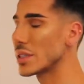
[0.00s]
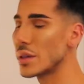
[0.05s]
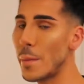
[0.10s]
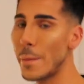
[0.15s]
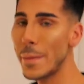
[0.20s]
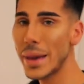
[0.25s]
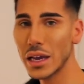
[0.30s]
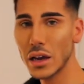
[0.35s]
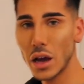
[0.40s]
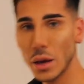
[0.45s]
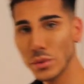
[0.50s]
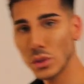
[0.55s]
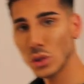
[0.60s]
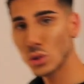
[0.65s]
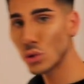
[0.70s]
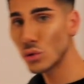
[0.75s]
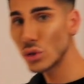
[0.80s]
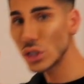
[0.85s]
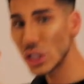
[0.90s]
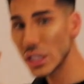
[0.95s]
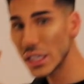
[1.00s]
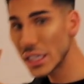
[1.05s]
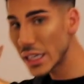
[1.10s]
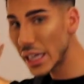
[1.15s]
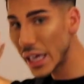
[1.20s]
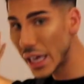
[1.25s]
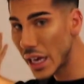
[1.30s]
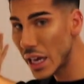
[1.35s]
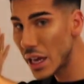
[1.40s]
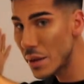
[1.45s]
some makeup storage in
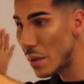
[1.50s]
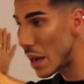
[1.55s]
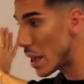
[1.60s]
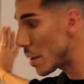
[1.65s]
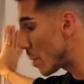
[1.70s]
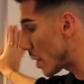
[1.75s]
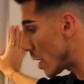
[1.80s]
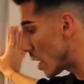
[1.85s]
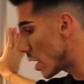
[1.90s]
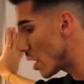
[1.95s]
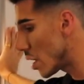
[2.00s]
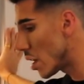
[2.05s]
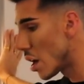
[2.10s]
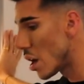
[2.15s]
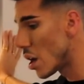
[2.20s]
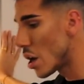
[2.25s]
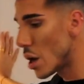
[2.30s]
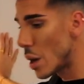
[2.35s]
here maybe.